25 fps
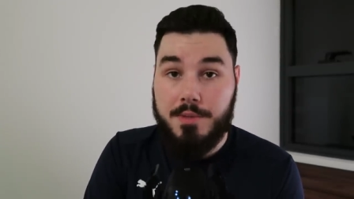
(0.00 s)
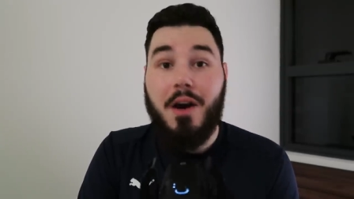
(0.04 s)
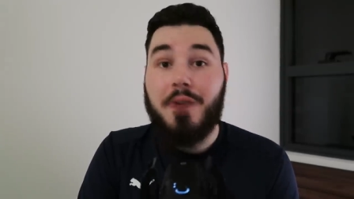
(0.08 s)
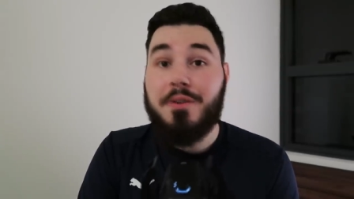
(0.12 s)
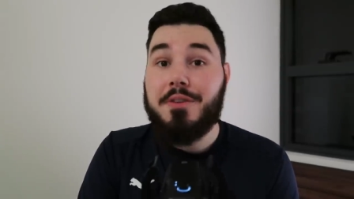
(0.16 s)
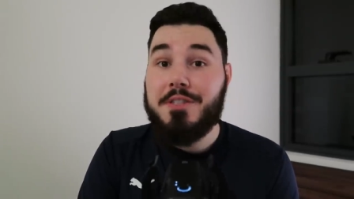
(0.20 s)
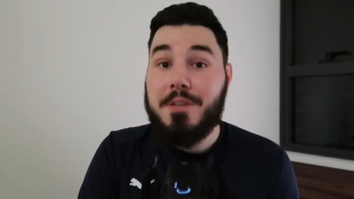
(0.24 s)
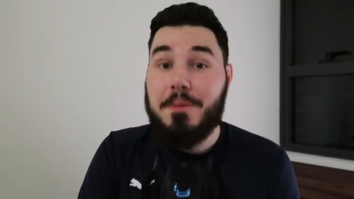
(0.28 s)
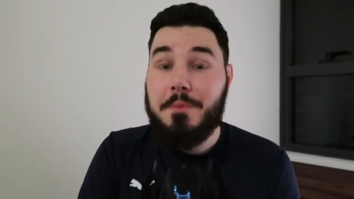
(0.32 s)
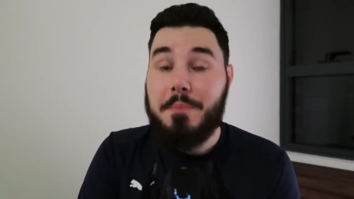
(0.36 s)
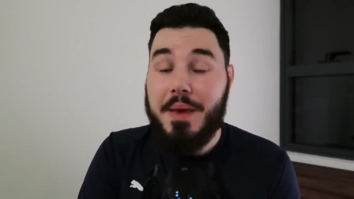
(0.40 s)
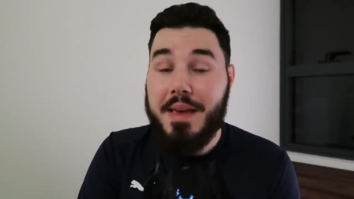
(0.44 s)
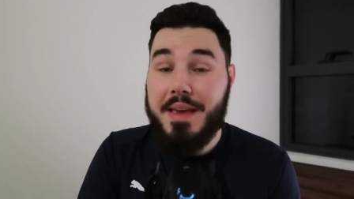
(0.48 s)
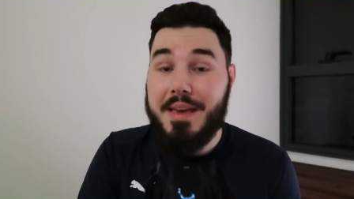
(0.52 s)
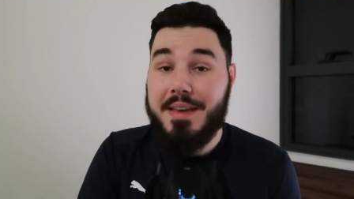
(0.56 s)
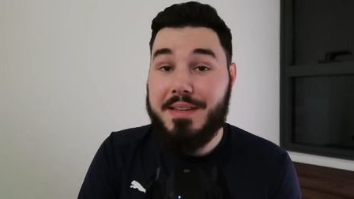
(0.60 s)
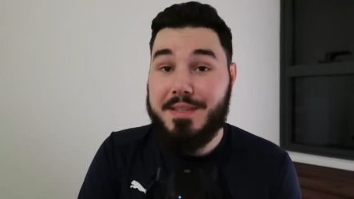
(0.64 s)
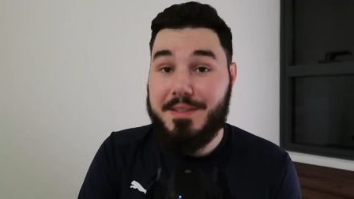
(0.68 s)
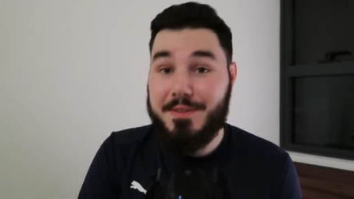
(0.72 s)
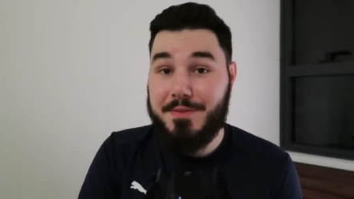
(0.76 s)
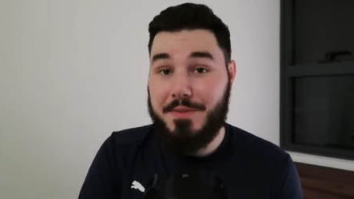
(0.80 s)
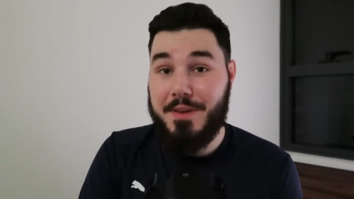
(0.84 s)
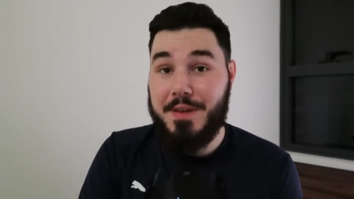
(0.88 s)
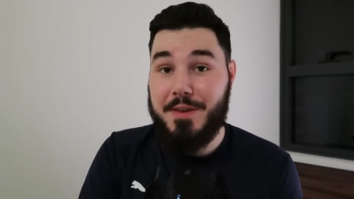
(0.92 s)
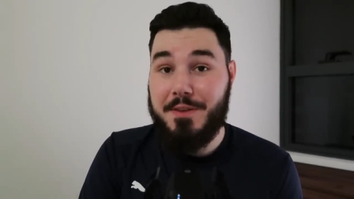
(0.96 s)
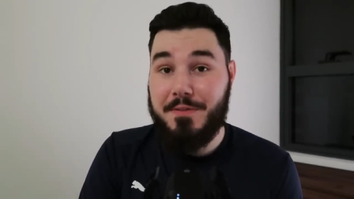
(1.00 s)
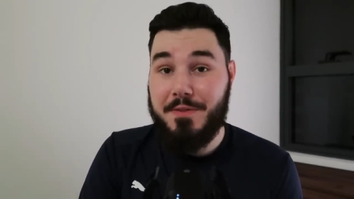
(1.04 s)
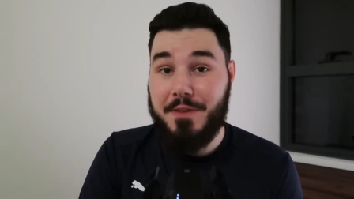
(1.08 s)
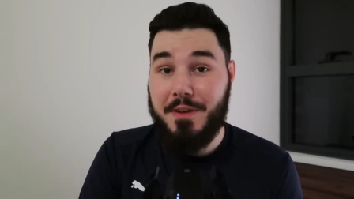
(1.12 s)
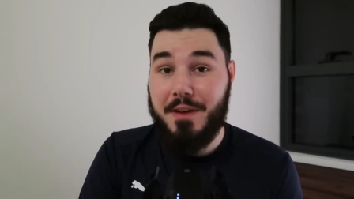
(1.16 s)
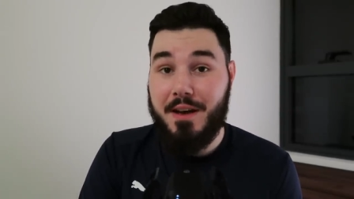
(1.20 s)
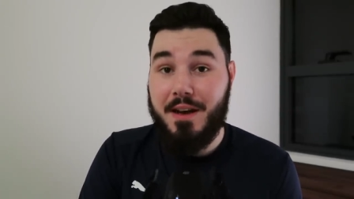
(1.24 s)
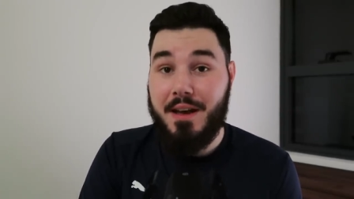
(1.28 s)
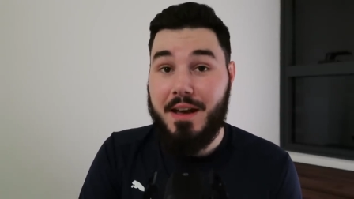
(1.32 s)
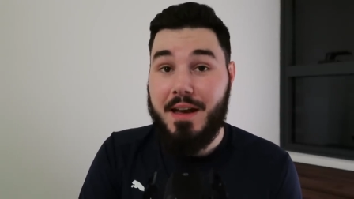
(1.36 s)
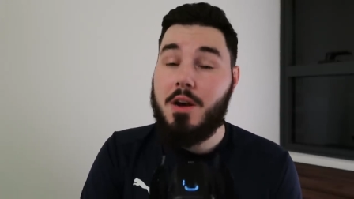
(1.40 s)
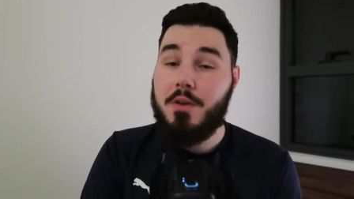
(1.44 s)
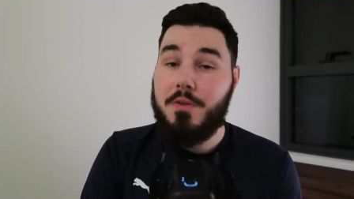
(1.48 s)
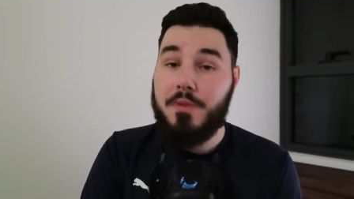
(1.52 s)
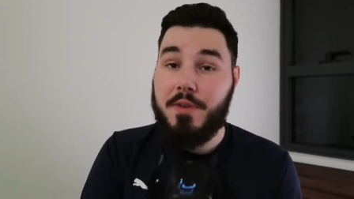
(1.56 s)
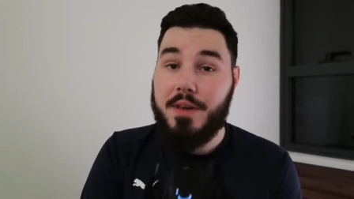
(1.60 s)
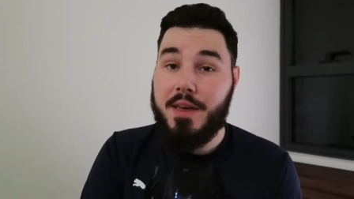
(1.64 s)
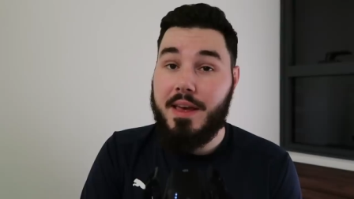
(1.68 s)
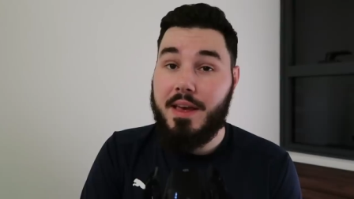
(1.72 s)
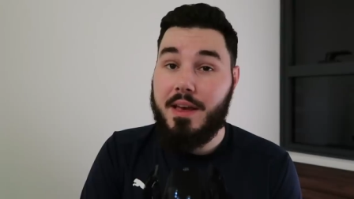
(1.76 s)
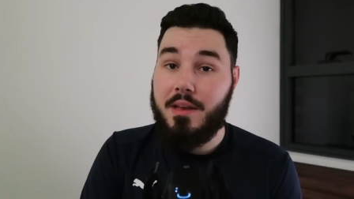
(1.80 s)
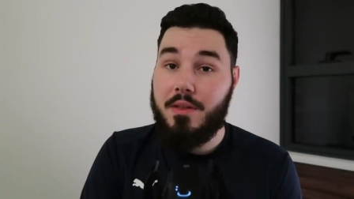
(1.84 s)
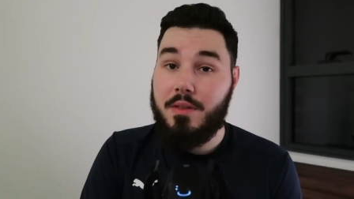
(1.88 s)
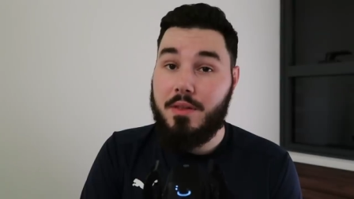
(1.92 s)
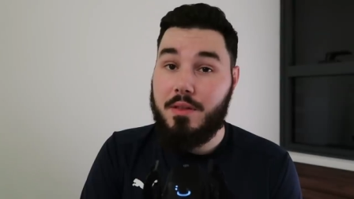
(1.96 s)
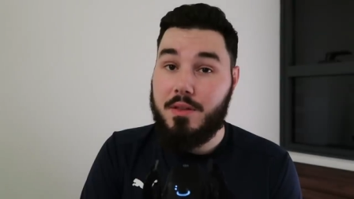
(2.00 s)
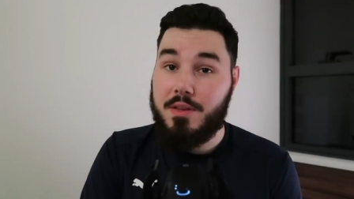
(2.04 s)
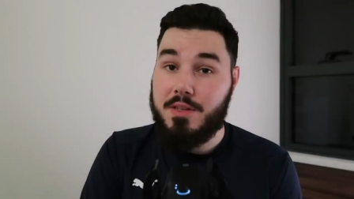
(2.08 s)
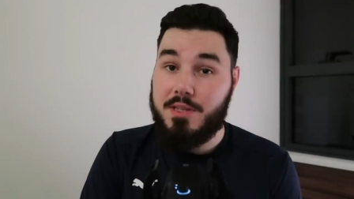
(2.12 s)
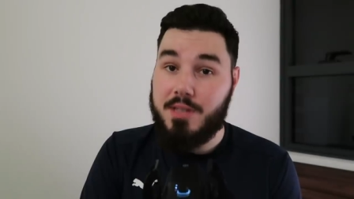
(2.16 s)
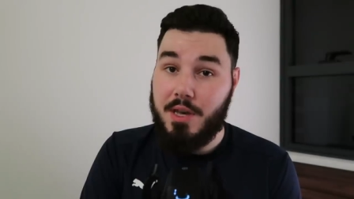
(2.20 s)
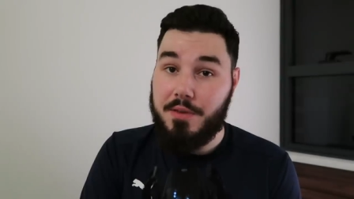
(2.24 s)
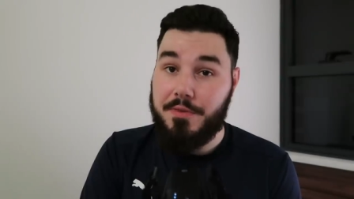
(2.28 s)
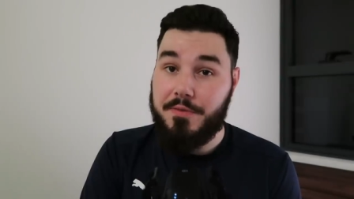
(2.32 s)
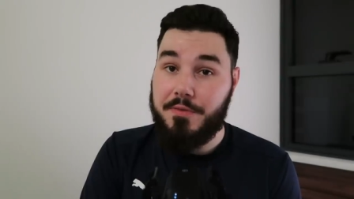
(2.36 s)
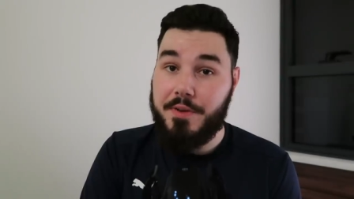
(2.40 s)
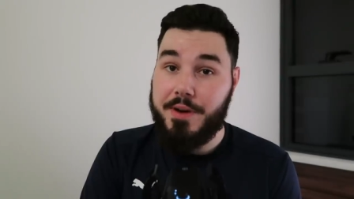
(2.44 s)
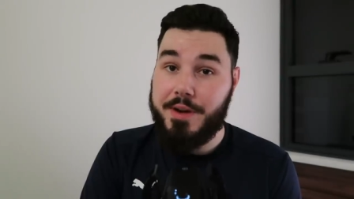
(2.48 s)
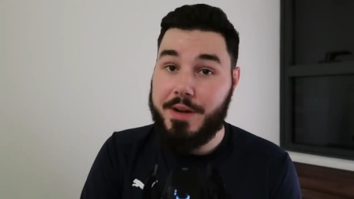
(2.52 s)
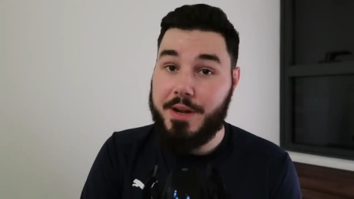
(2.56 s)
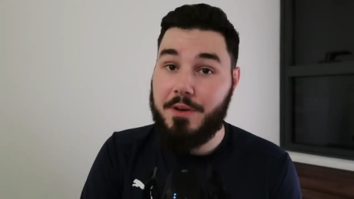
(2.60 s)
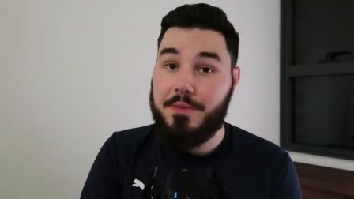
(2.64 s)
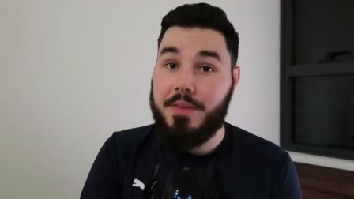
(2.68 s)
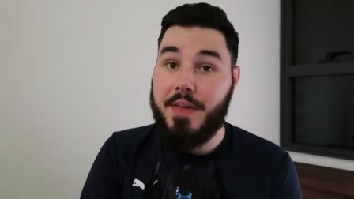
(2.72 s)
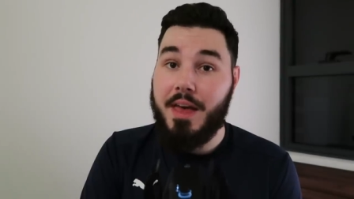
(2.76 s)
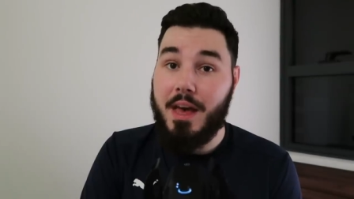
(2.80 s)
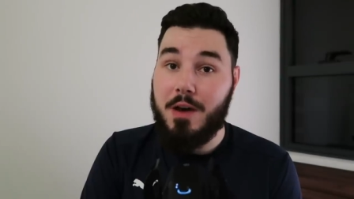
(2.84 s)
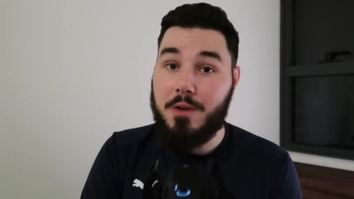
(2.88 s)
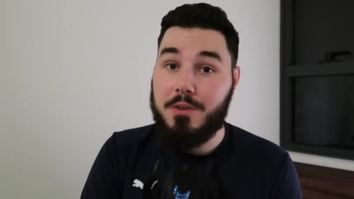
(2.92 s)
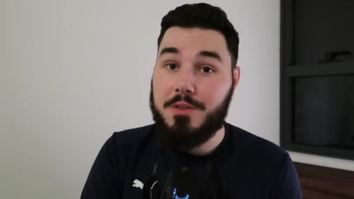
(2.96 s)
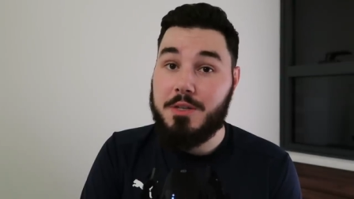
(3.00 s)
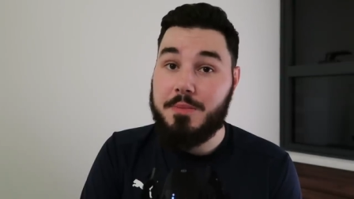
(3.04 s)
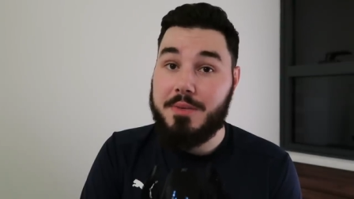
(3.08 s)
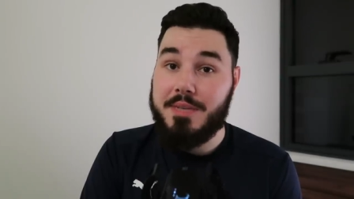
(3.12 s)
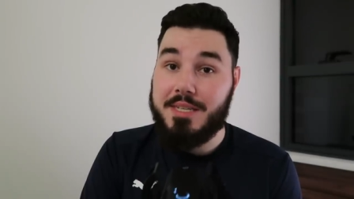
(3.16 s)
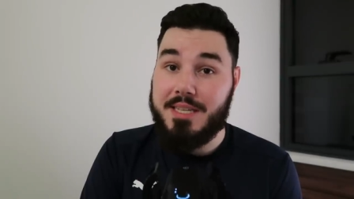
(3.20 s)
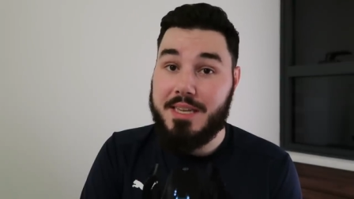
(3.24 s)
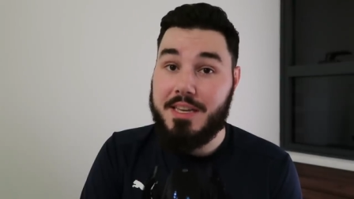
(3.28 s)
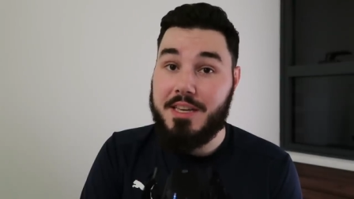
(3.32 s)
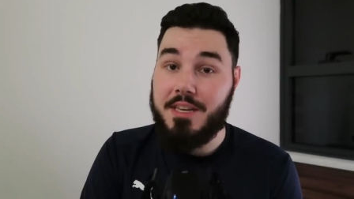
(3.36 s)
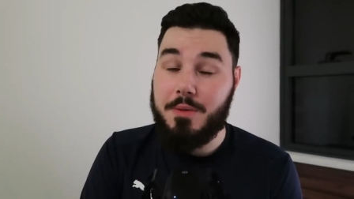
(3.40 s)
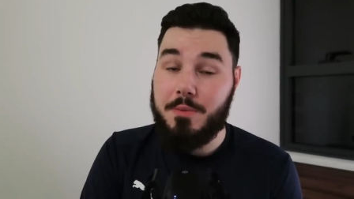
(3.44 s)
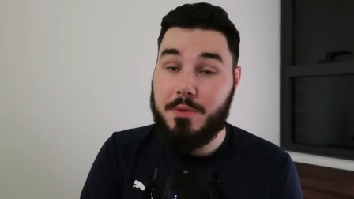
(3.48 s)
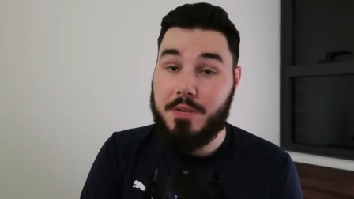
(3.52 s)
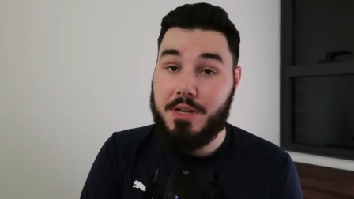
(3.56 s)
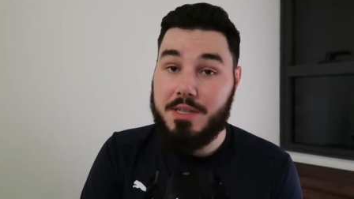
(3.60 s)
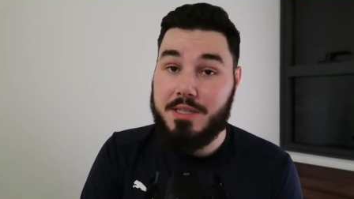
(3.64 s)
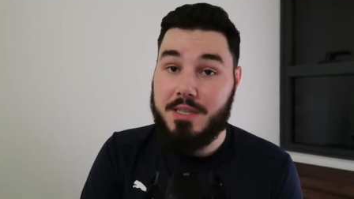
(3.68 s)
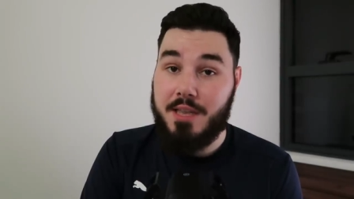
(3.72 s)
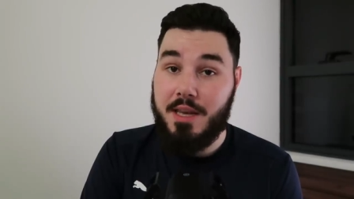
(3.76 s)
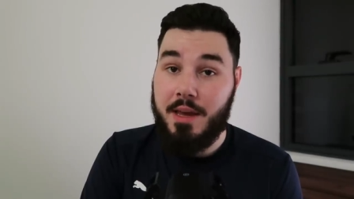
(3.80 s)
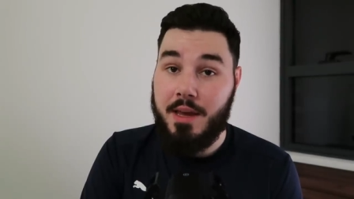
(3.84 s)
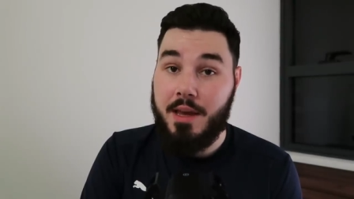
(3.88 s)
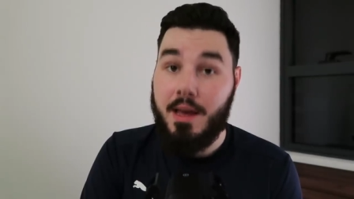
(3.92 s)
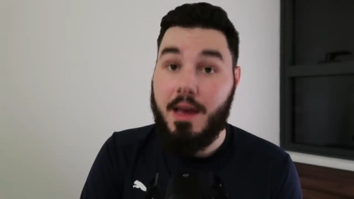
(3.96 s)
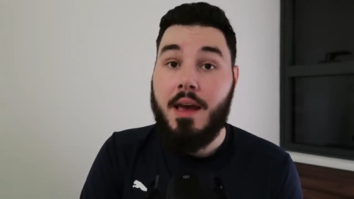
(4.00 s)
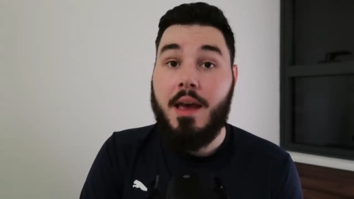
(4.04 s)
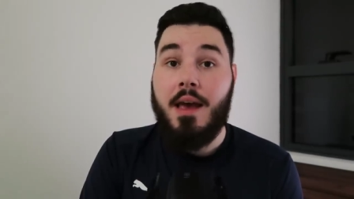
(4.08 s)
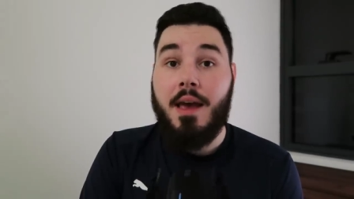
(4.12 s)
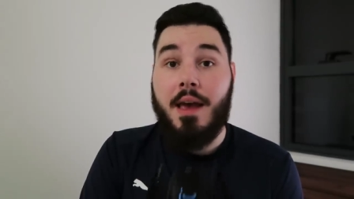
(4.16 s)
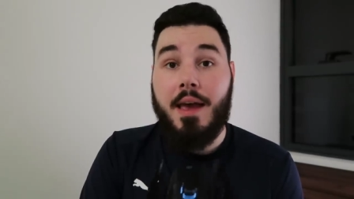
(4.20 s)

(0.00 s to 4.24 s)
I'll just appease FIFA and I'll forget the suffering of the LGBT community